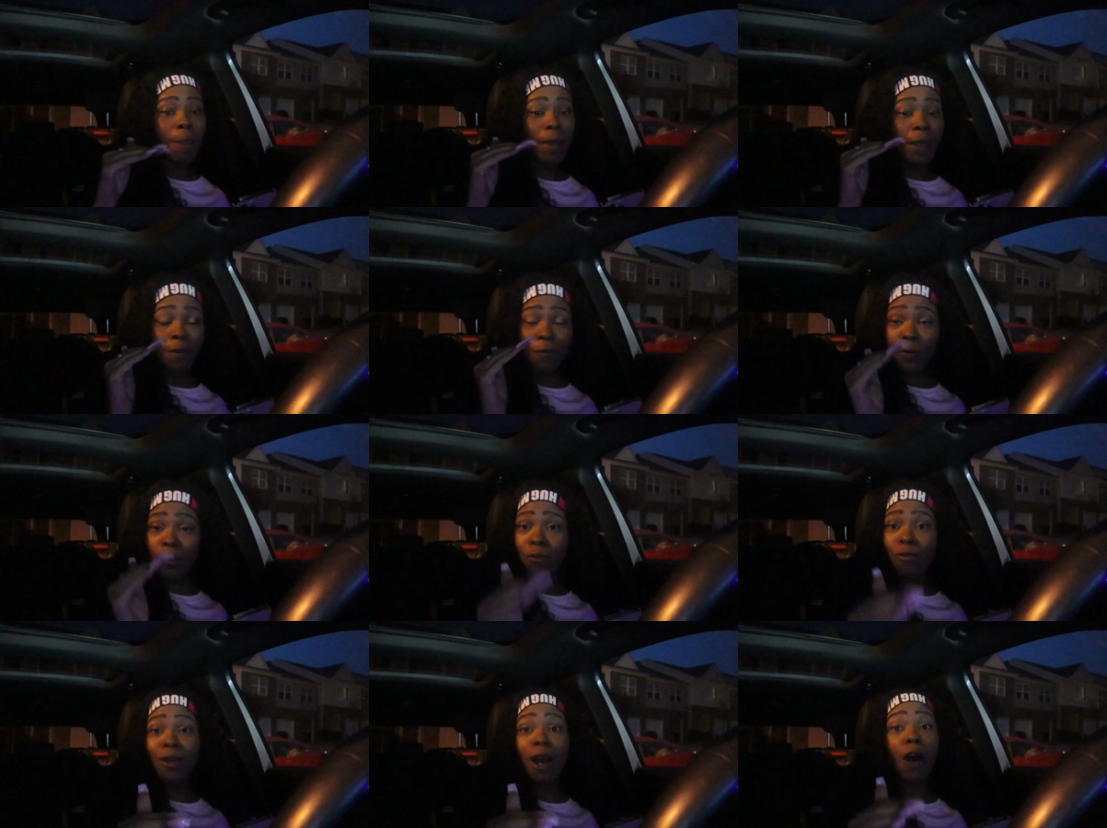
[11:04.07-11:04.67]

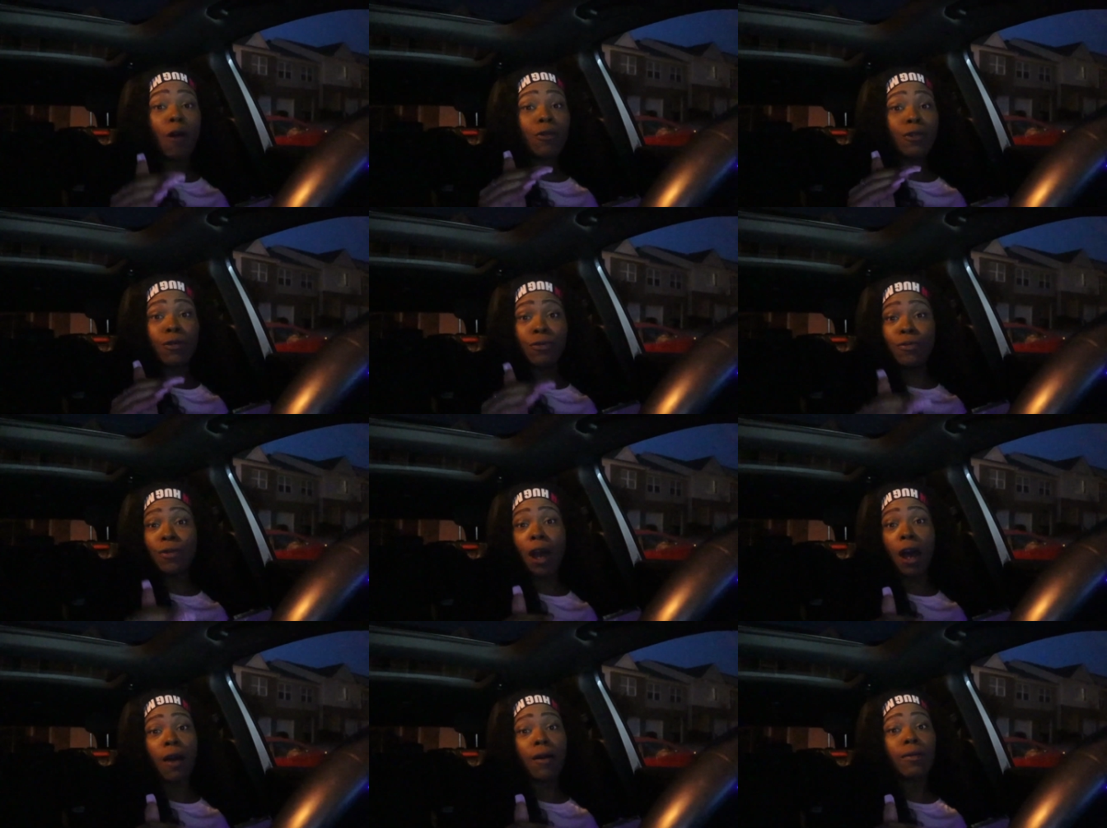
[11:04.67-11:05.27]
if you know,
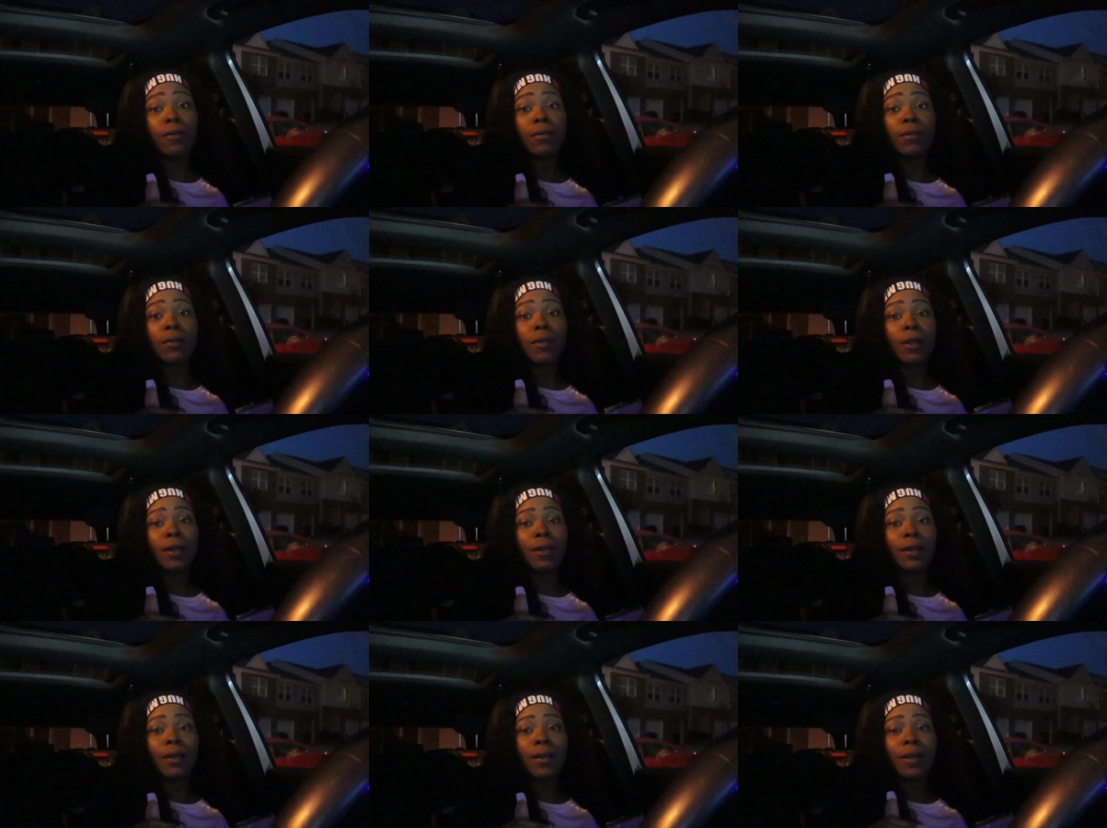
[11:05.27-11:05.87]
you know.
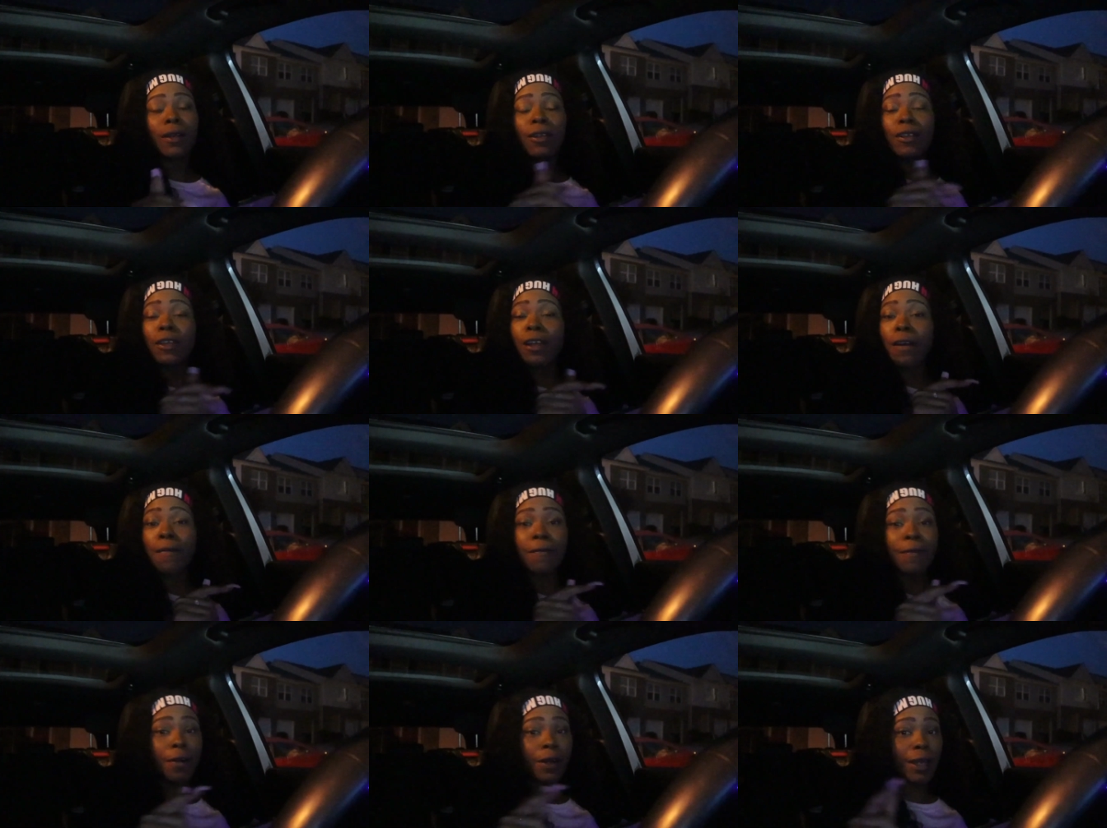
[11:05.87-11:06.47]

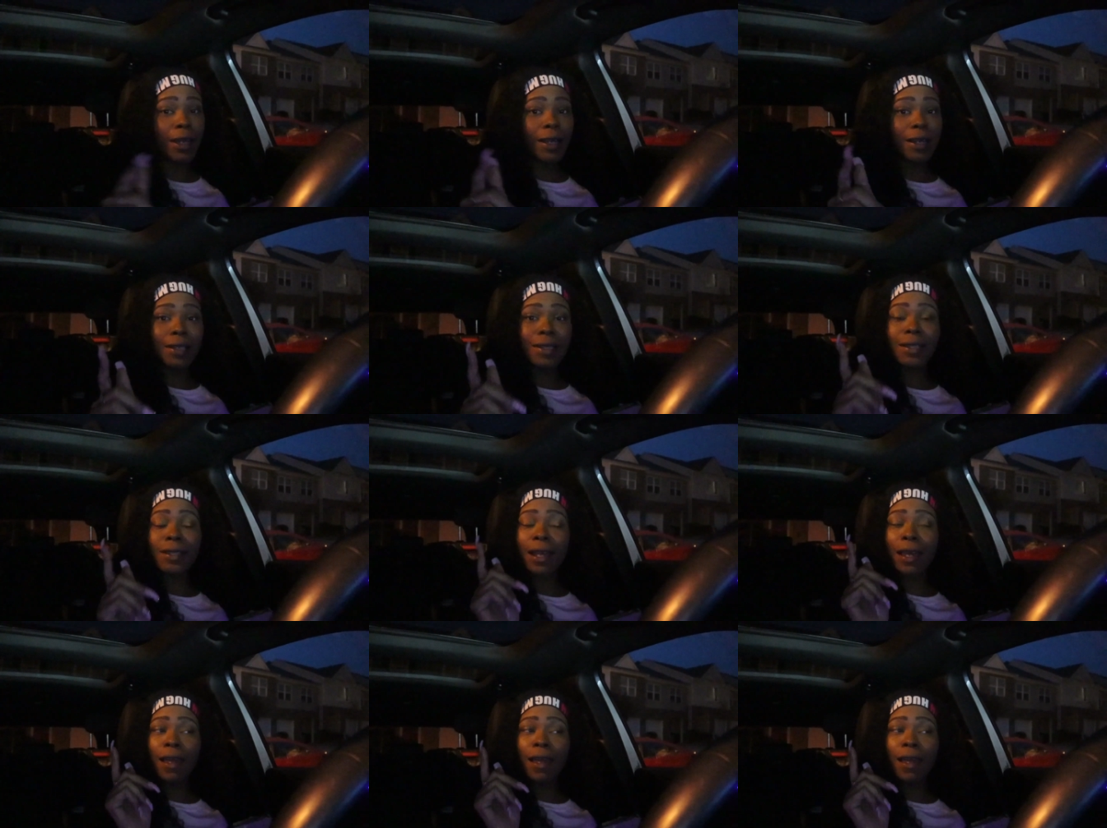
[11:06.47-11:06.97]
Your friends